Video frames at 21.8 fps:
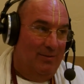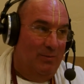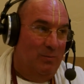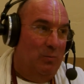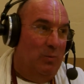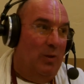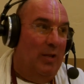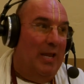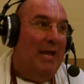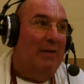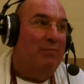
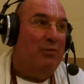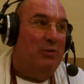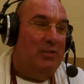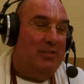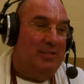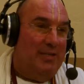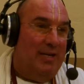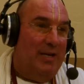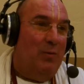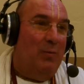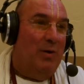We'll have to
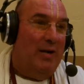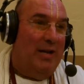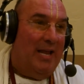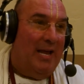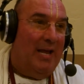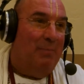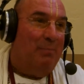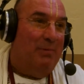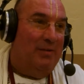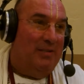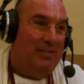see what
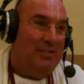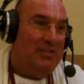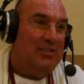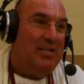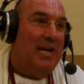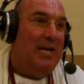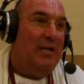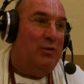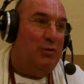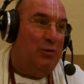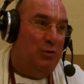happens.
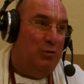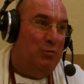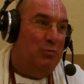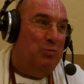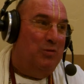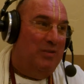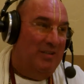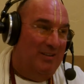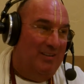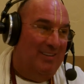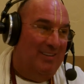Stay tuned.